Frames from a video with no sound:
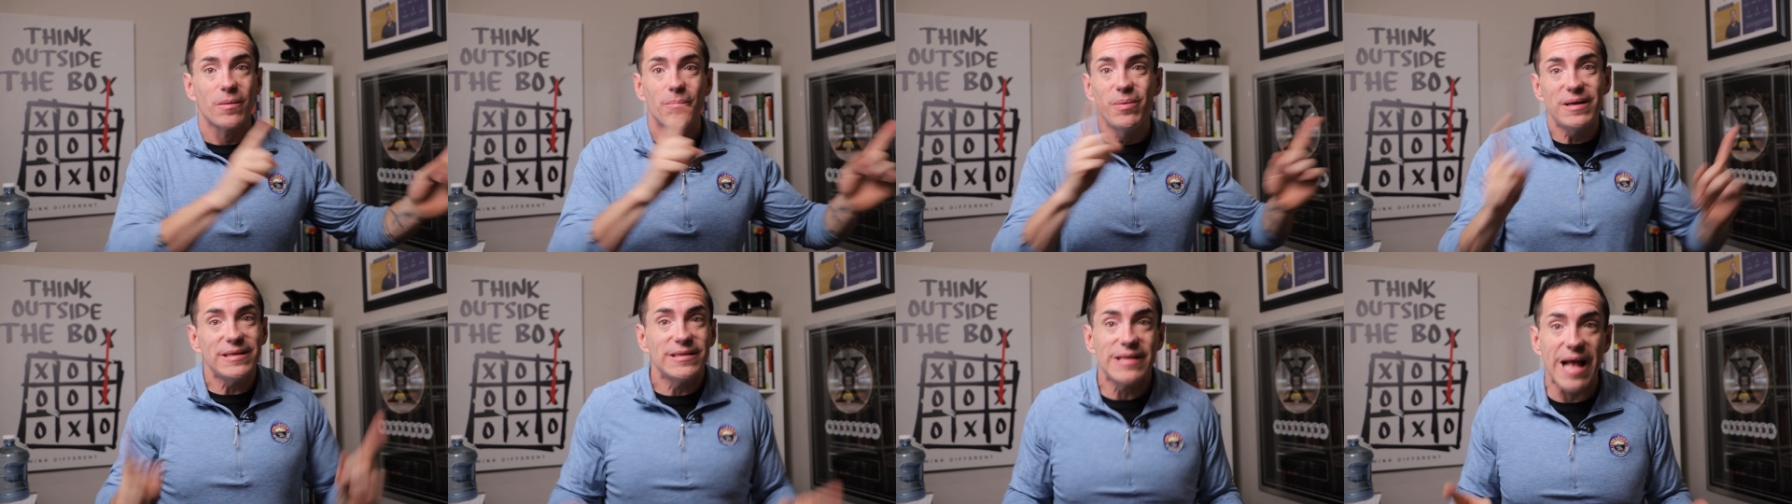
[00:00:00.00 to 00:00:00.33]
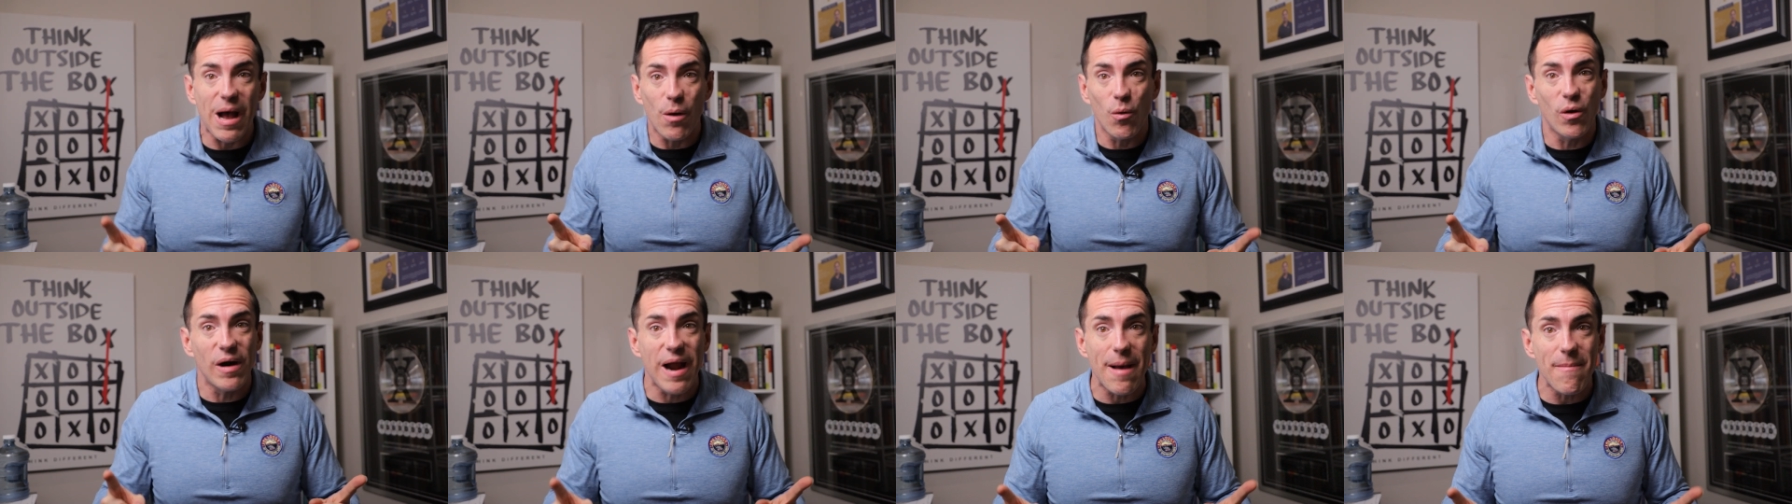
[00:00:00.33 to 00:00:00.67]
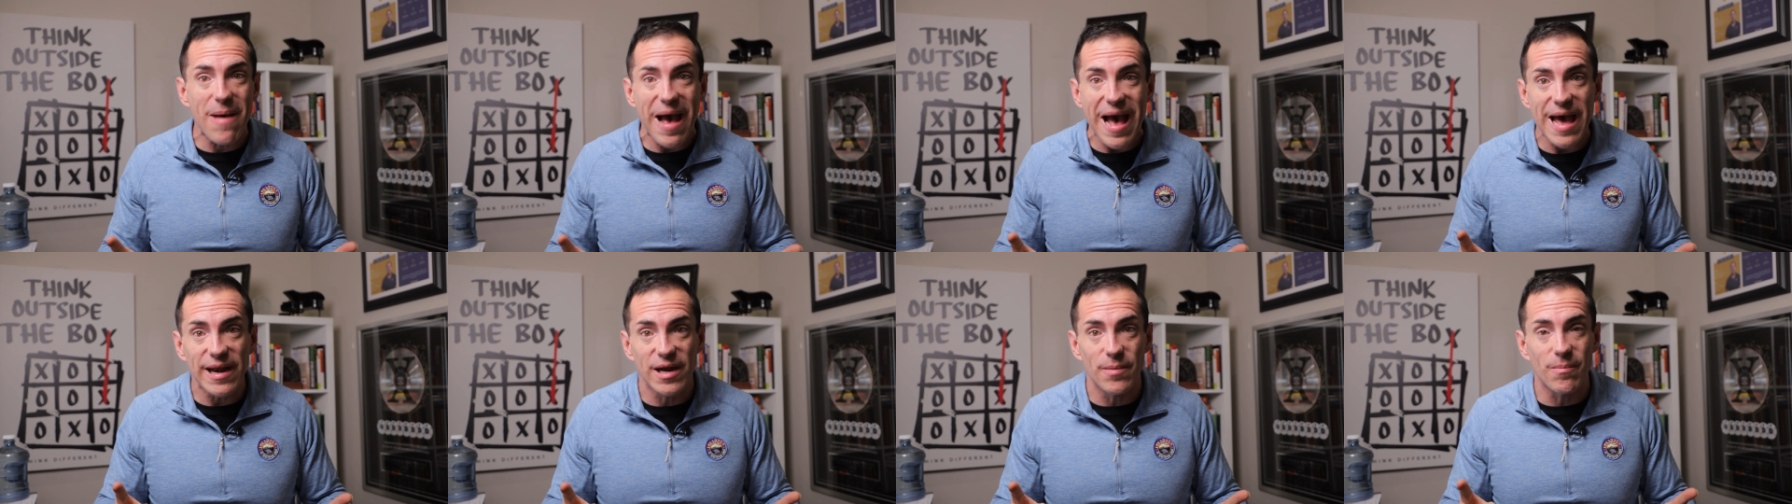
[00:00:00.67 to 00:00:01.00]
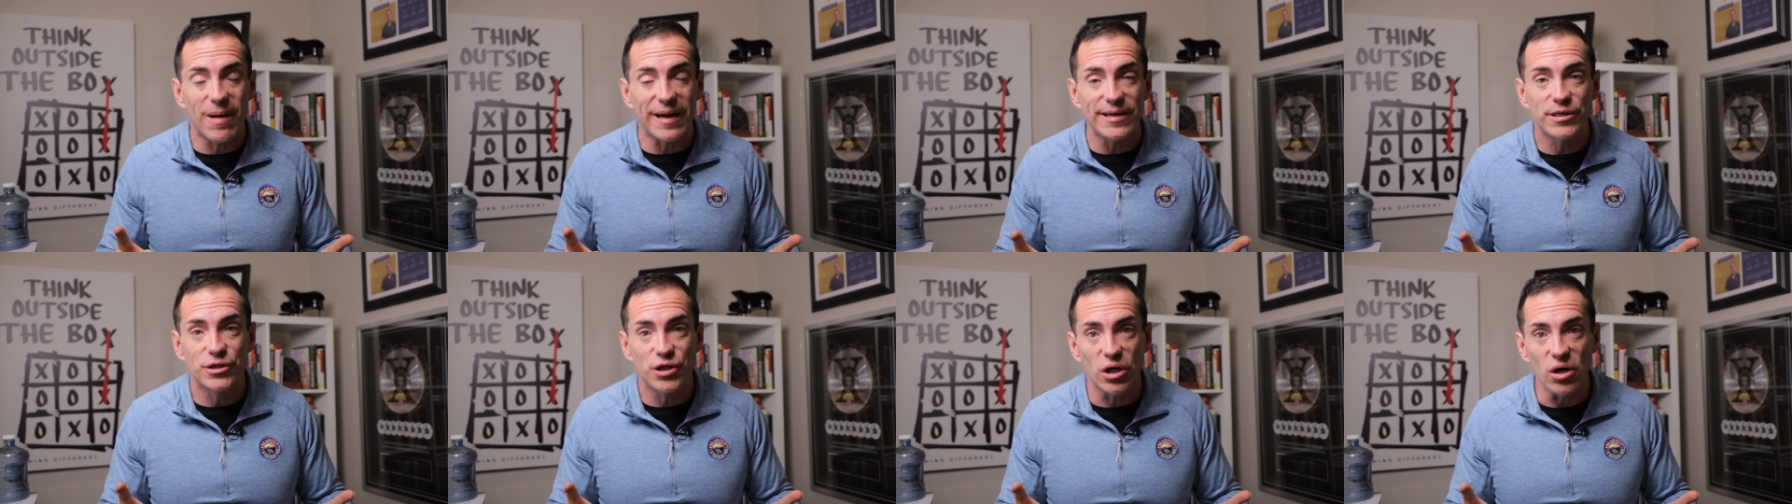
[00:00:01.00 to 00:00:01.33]
but it's not where I'm at in
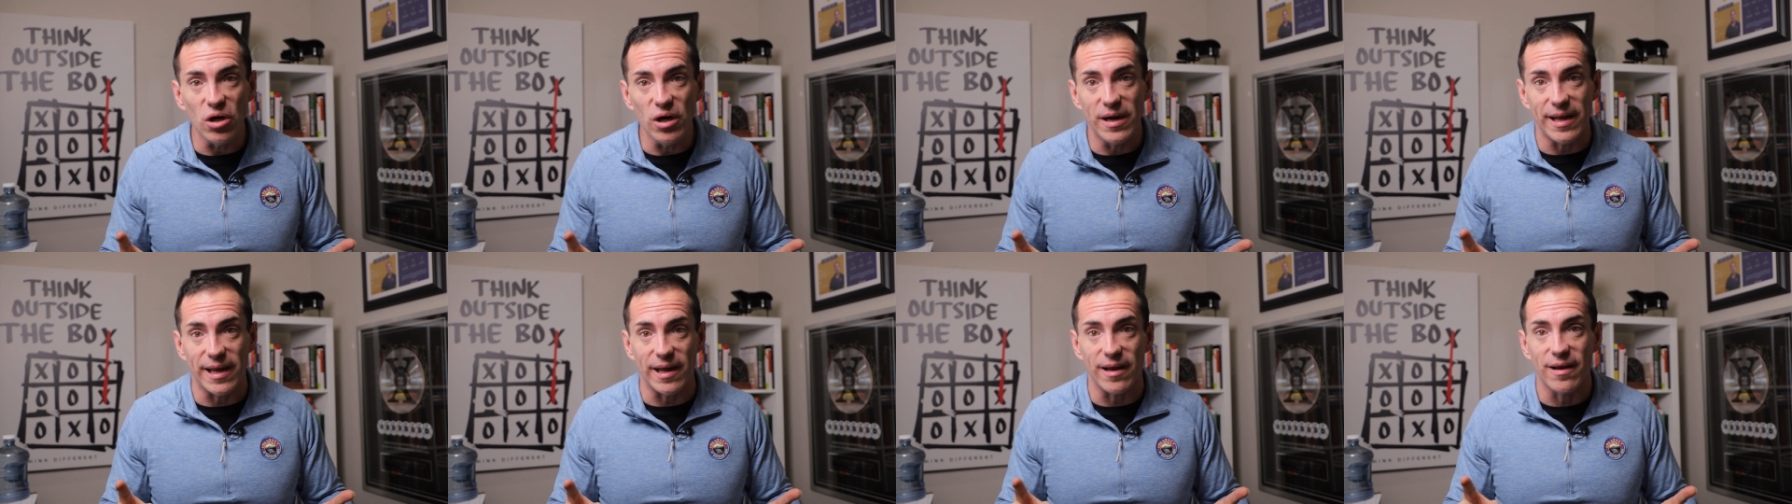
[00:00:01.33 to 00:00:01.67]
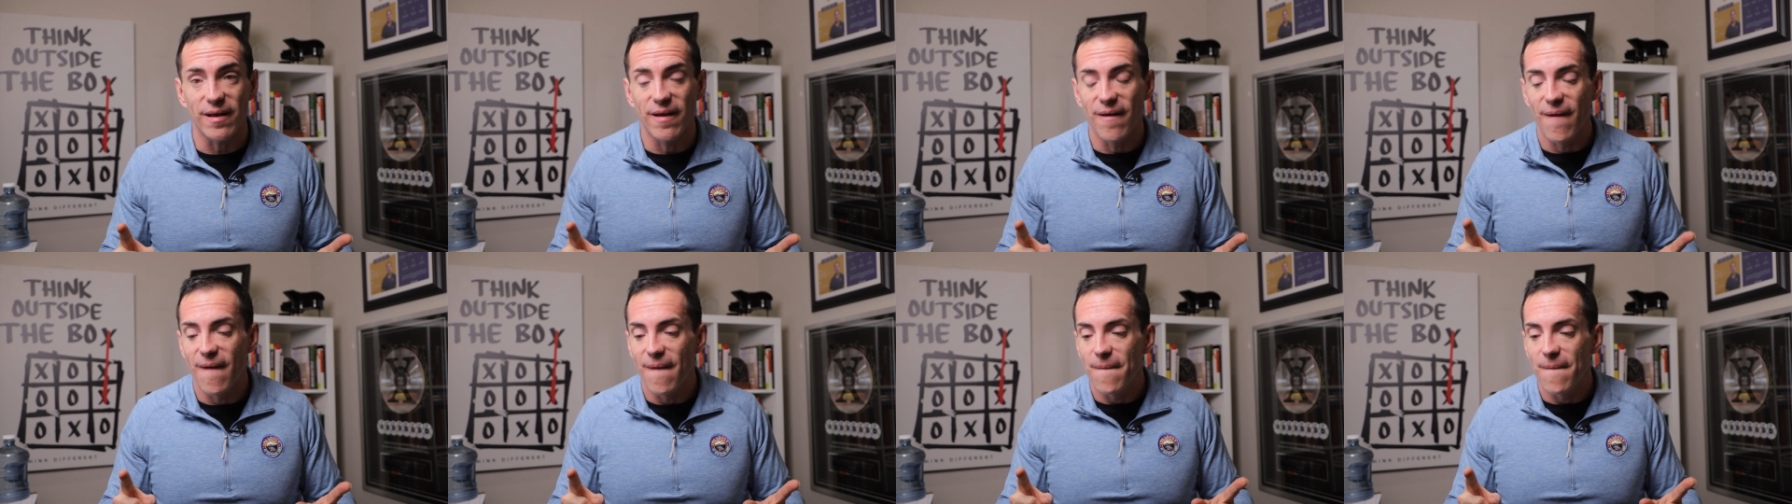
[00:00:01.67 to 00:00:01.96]
my journey.